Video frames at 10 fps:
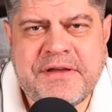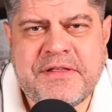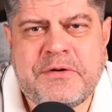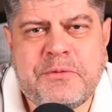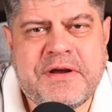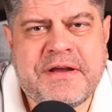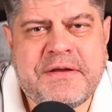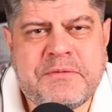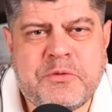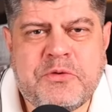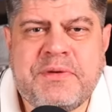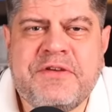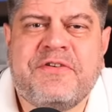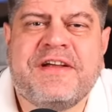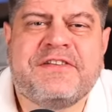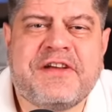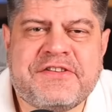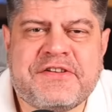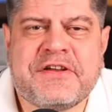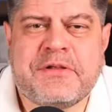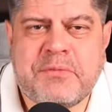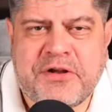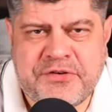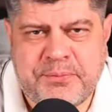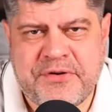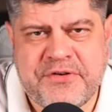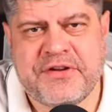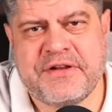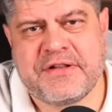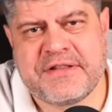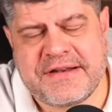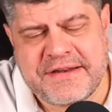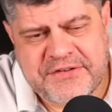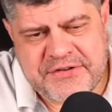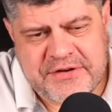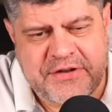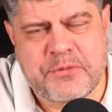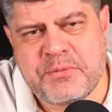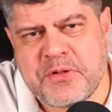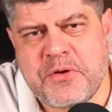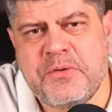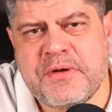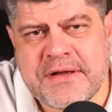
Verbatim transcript: Either way would be fantastic and much appreciated. The links are down below.